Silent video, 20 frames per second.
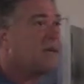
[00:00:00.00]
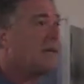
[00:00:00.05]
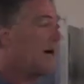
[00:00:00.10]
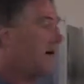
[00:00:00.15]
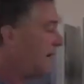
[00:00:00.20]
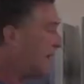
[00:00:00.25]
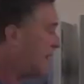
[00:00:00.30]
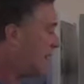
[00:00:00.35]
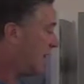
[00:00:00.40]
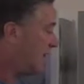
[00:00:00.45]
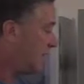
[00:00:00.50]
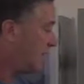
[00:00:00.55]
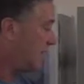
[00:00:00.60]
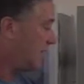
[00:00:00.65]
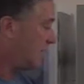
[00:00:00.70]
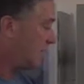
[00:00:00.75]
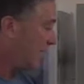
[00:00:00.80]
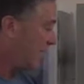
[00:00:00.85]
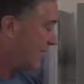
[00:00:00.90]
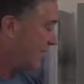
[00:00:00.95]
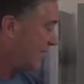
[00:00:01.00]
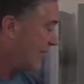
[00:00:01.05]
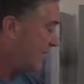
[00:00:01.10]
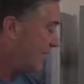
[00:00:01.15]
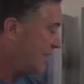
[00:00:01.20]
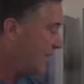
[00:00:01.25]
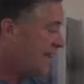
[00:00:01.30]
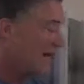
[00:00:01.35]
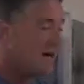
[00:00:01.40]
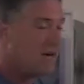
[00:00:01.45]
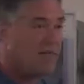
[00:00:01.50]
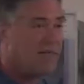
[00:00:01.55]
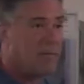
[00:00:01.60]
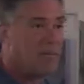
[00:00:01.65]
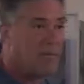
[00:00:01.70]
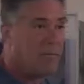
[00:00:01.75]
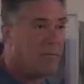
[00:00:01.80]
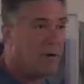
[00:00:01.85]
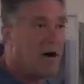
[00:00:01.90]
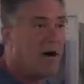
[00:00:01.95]
uh, we've got a valve on
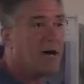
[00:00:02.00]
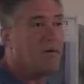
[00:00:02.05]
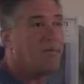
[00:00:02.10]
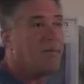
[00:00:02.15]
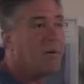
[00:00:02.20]
the bottom,